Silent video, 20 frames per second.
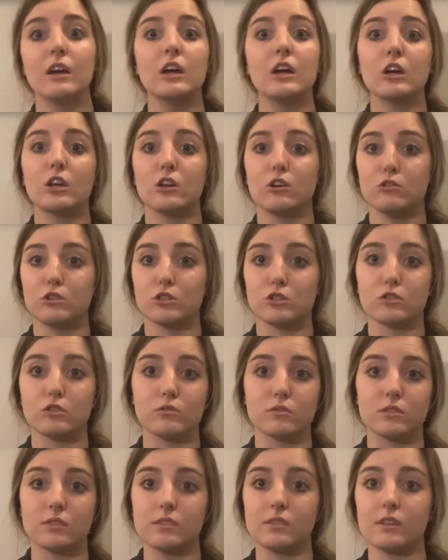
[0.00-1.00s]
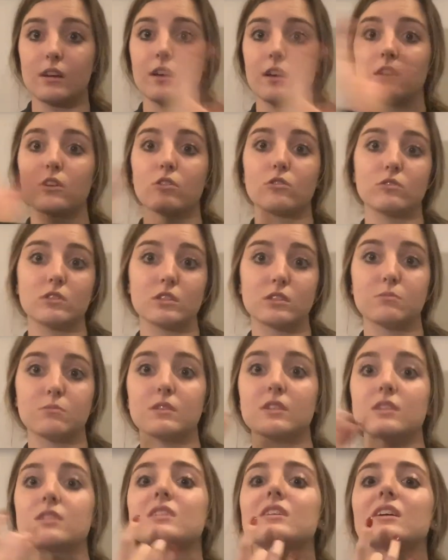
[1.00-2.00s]
you just use the sign
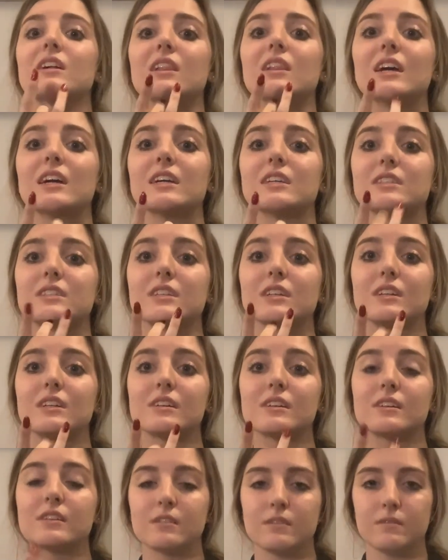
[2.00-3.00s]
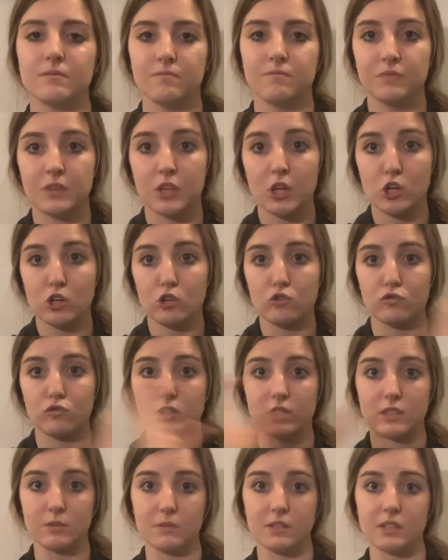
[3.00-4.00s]
Christmas light.
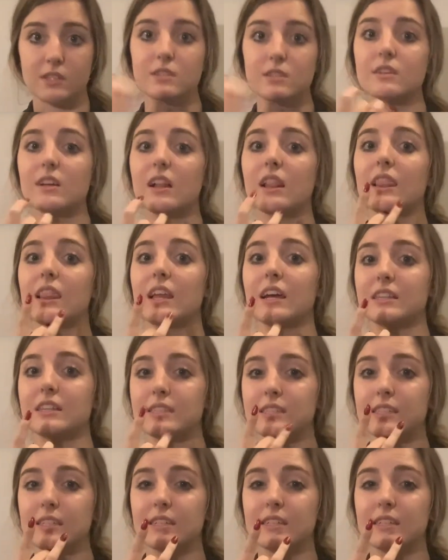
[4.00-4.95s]
Christmas light.